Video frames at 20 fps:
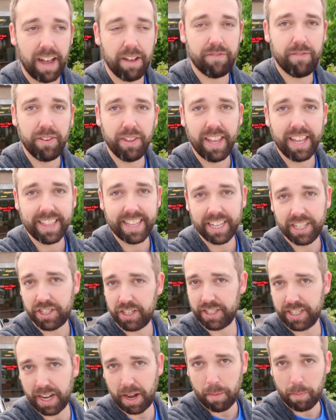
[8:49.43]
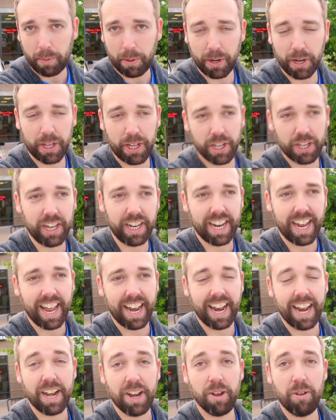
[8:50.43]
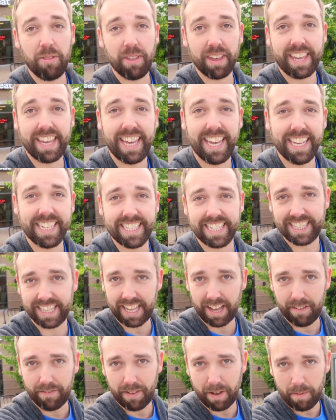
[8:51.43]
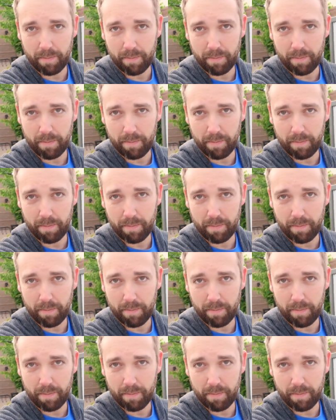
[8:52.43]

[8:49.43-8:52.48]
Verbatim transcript: I feel like they turned out pretty good and I know the kids love